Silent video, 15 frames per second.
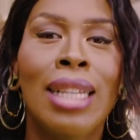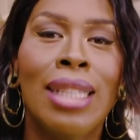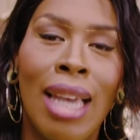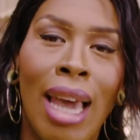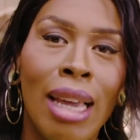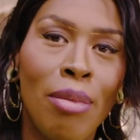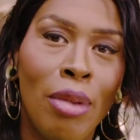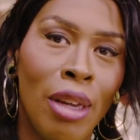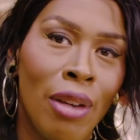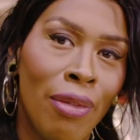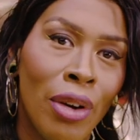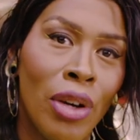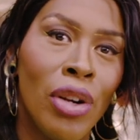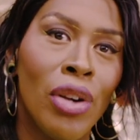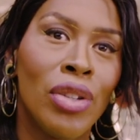Tag me in
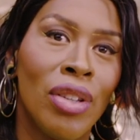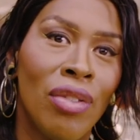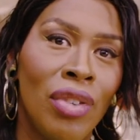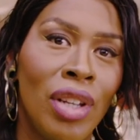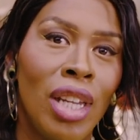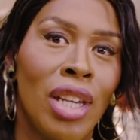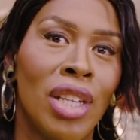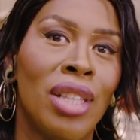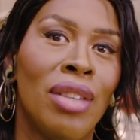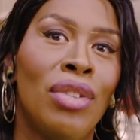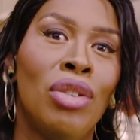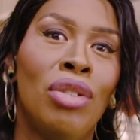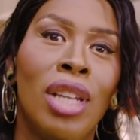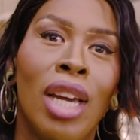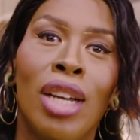photos and videos of
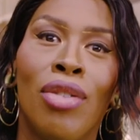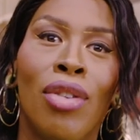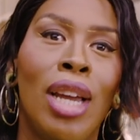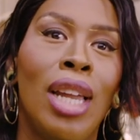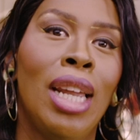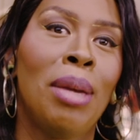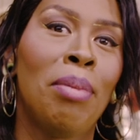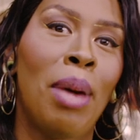you decorating,